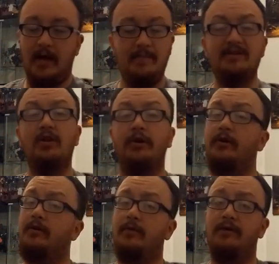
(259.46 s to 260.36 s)
I missed
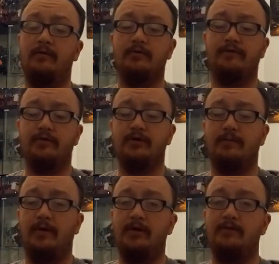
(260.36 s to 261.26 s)
out on it whenever it was first
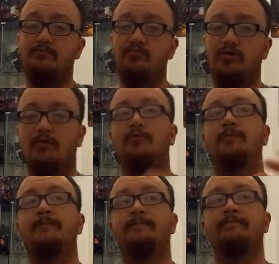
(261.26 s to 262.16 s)
about,
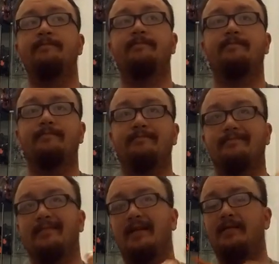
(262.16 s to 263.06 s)
so
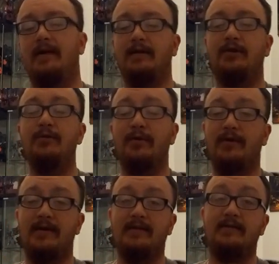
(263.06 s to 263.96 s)
I do
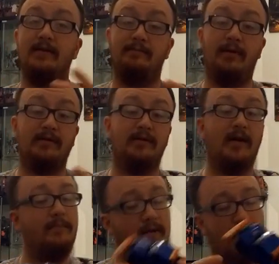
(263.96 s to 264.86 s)
regret that there, but
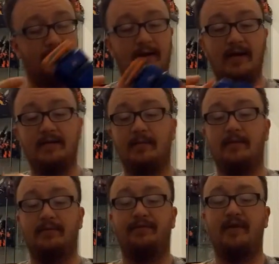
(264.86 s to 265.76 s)
I'm glad to
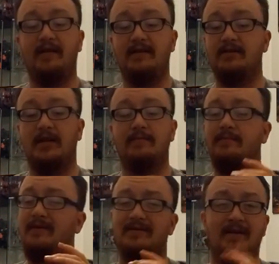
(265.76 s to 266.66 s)
be able to find these
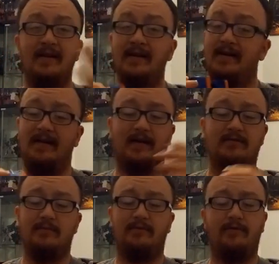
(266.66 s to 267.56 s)
gems, because, like
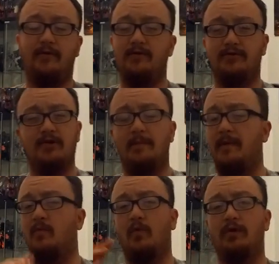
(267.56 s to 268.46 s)
I've said before, there's
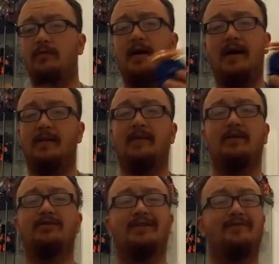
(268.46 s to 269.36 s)
not been one
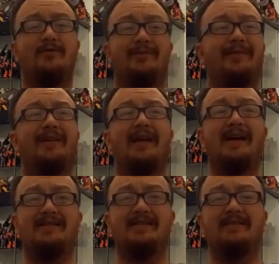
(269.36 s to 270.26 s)
animated Transformer that I
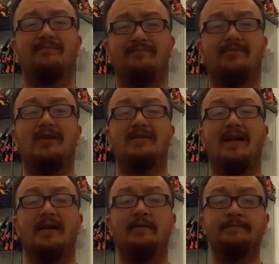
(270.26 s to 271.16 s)
actually
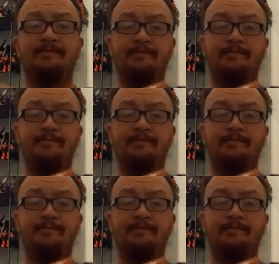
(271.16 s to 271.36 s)
dislike.